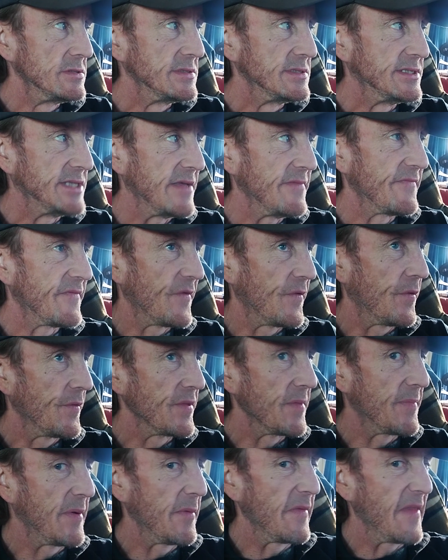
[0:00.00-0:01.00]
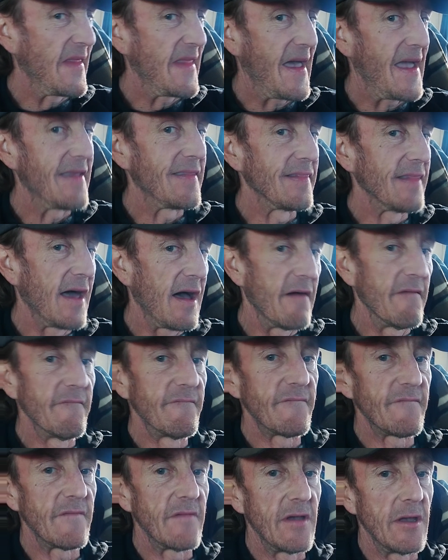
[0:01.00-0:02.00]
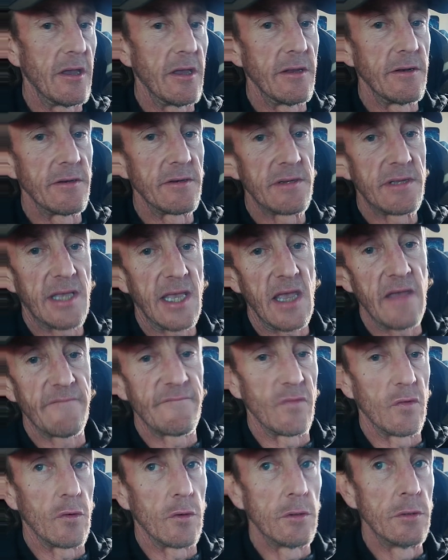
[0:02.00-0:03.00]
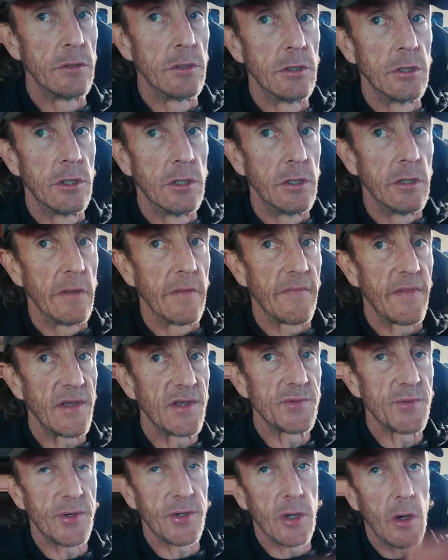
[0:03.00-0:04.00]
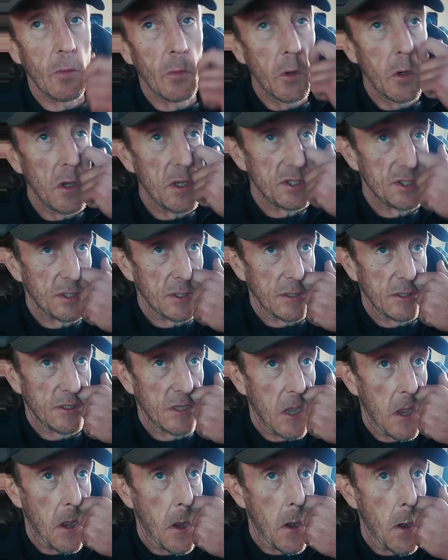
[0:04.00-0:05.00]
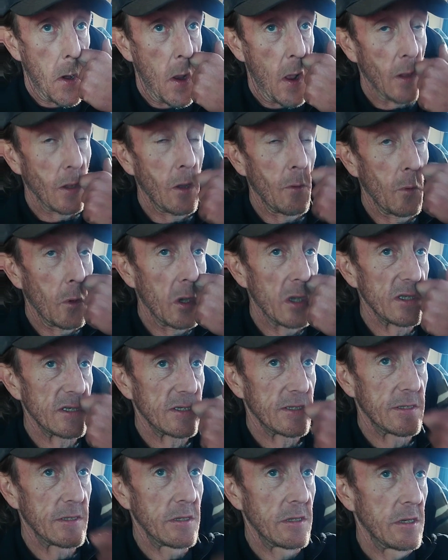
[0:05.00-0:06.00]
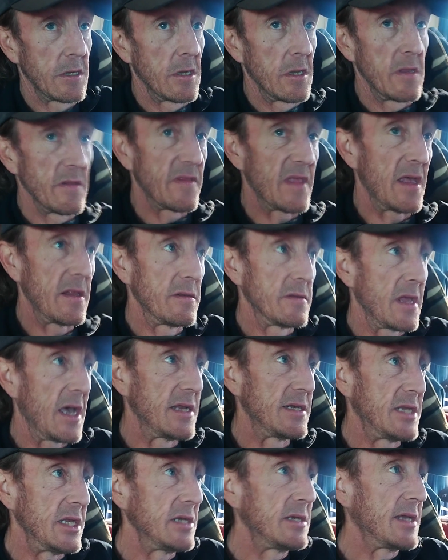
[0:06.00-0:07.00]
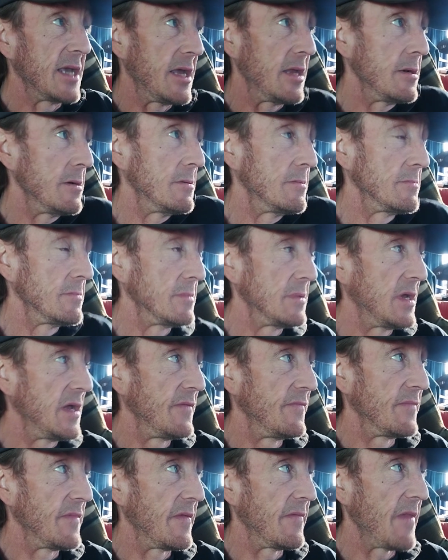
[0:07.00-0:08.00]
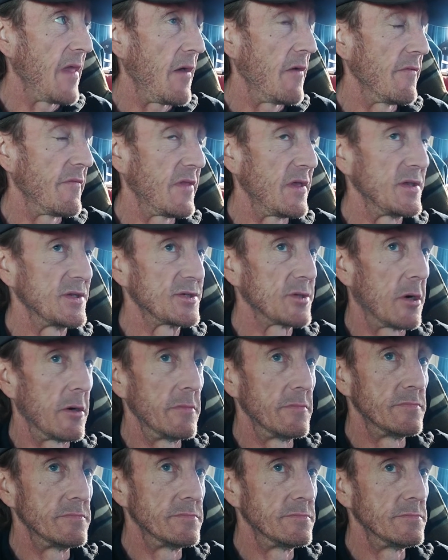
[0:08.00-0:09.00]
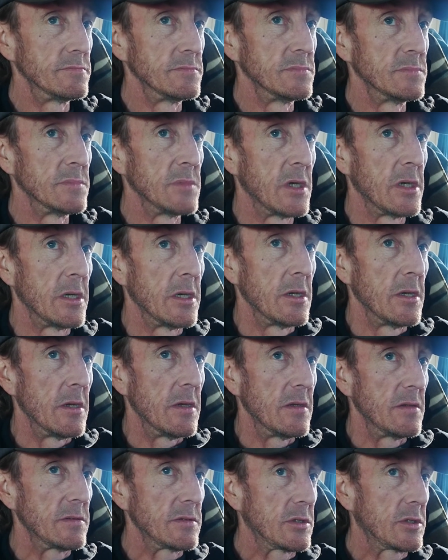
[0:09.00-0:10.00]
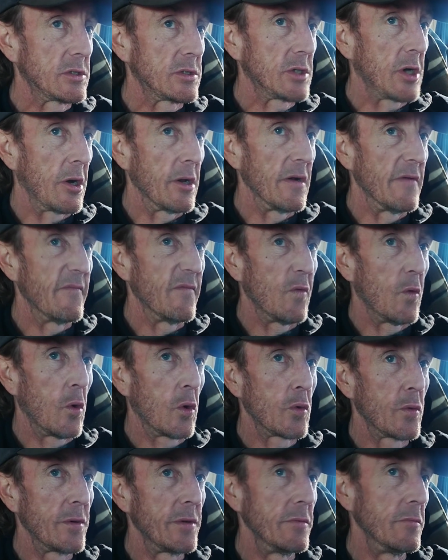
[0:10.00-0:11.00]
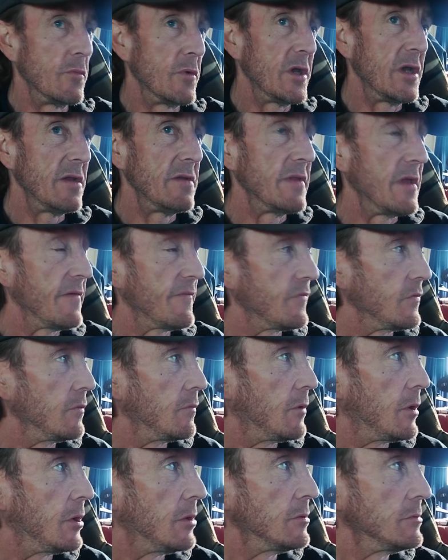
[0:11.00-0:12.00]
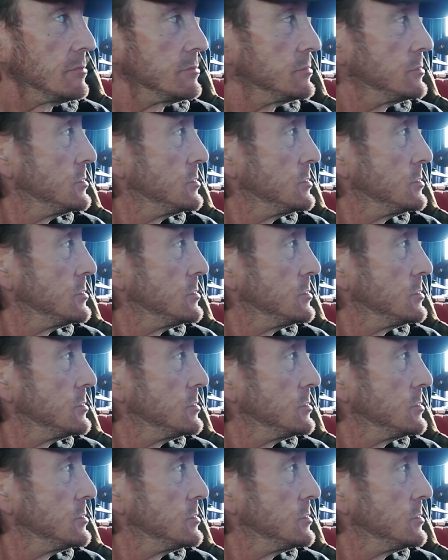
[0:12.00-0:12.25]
then for all the people that they love and care for, things would have got worse. So a lot worse than they did get, even though things got kind of awkward and weird there for a while.